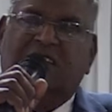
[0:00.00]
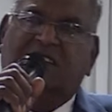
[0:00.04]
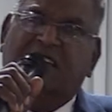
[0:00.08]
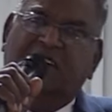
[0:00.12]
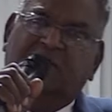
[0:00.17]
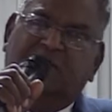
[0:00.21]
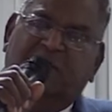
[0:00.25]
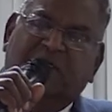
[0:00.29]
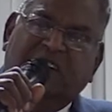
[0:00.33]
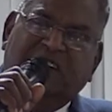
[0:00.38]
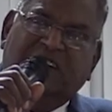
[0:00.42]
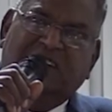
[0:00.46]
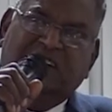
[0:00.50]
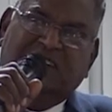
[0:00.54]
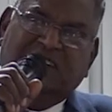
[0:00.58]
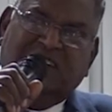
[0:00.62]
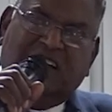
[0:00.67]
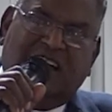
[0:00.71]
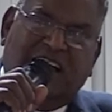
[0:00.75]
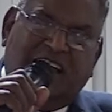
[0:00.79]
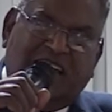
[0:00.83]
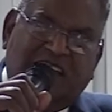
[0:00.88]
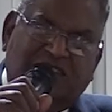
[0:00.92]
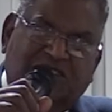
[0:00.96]
They've been
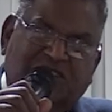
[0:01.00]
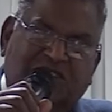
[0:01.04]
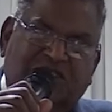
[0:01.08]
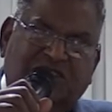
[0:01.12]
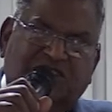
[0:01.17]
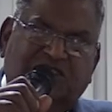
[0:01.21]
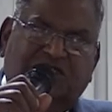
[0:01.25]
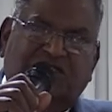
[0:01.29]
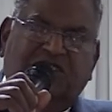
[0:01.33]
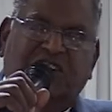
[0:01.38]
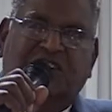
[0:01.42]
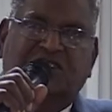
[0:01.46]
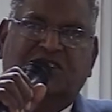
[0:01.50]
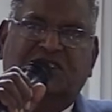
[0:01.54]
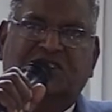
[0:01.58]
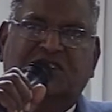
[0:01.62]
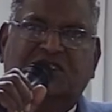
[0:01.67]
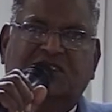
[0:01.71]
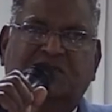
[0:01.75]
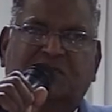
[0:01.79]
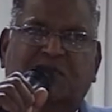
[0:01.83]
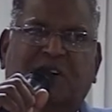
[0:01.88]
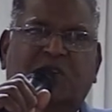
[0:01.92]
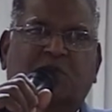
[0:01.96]
discouraged in
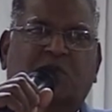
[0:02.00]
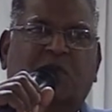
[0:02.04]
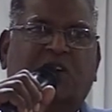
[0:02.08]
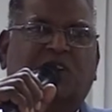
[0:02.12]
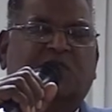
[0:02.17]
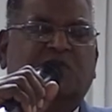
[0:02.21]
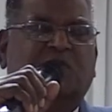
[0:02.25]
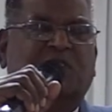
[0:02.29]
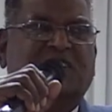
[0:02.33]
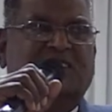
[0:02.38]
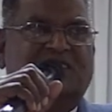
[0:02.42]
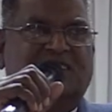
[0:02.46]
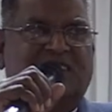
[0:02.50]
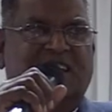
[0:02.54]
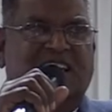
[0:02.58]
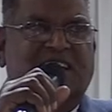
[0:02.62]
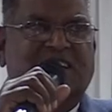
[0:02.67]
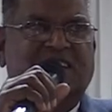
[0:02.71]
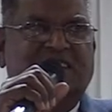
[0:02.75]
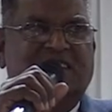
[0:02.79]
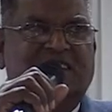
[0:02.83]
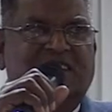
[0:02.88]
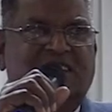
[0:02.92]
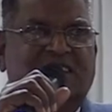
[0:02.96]
church by what was
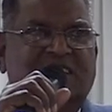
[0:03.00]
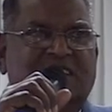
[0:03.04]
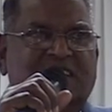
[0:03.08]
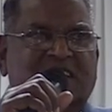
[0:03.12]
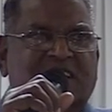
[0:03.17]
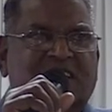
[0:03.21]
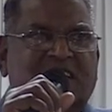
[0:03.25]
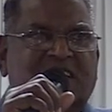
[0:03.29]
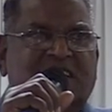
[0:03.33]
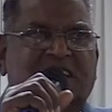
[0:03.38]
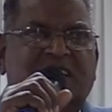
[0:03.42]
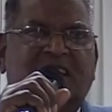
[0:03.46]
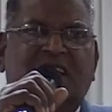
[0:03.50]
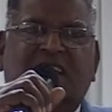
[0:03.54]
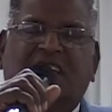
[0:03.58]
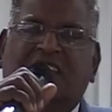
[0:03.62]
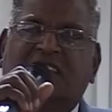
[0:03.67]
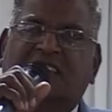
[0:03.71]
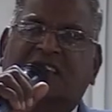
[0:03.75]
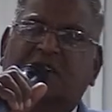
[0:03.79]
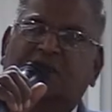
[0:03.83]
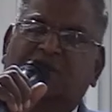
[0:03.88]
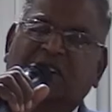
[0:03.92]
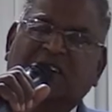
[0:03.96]
said.
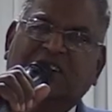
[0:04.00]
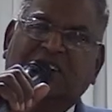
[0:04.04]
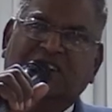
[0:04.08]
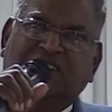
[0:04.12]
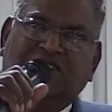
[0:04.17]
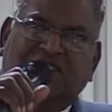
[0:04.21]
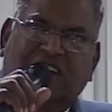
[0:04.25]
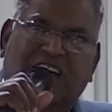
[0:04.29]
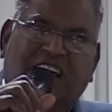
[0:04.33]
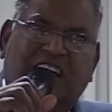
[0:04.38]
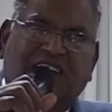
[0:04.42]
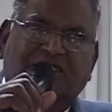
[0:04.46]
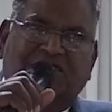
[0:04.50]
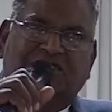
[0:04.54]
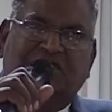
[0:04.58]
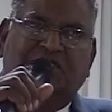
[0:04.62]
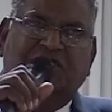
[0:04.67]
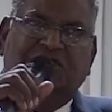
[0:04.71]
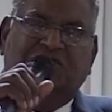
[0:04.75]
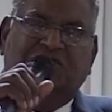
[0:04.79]
They've been discouraged in